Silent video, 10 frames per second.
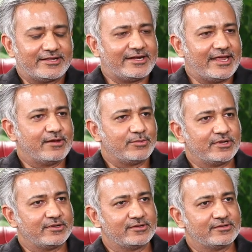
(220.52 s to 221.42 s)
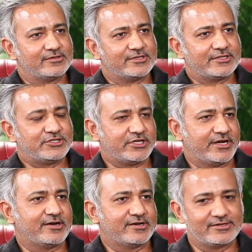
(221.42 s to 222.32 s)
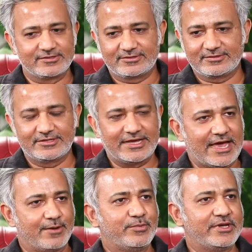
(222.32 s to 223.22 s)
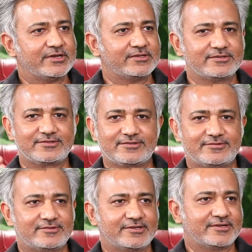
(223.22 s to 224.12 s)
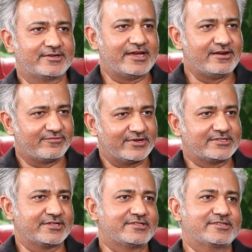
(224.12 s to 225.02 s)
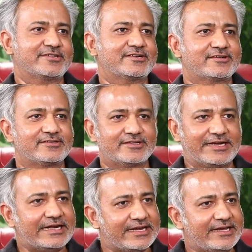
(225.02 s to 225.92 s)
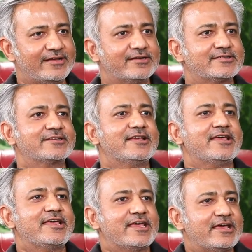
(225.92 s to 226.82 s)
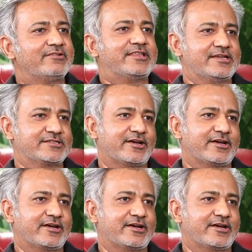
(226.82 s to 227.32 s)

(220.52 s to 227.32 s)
the table, the chairs, the ambience, the infrastructure, the interiors, everything is